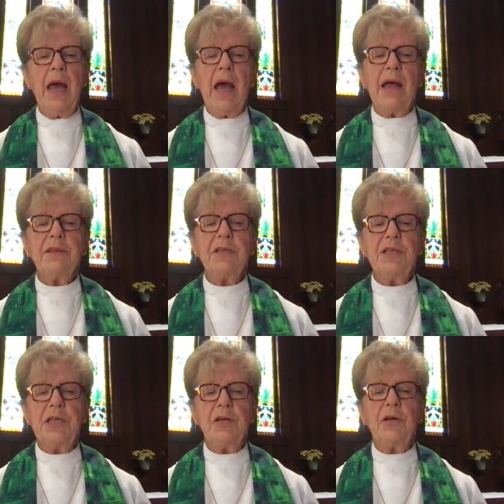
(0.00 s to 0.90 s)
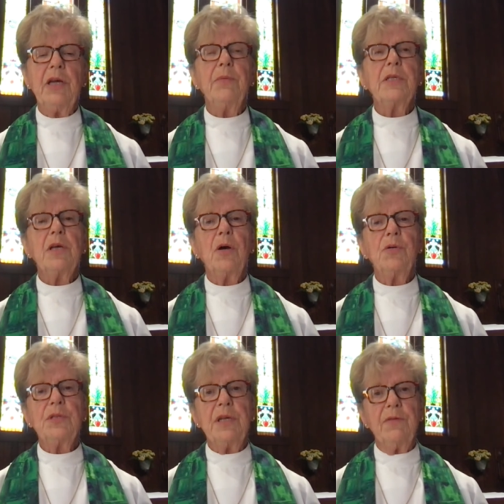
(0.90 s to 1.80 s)
at the dinner he was
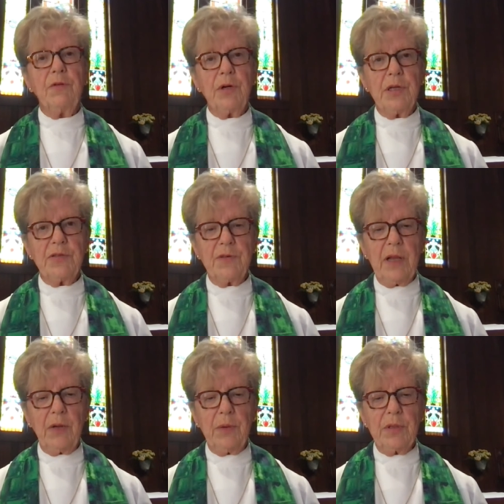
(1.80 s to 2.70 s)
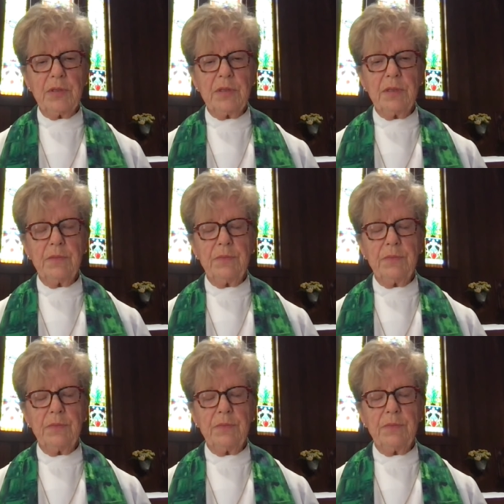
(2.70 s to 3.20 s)
hosting for his followers.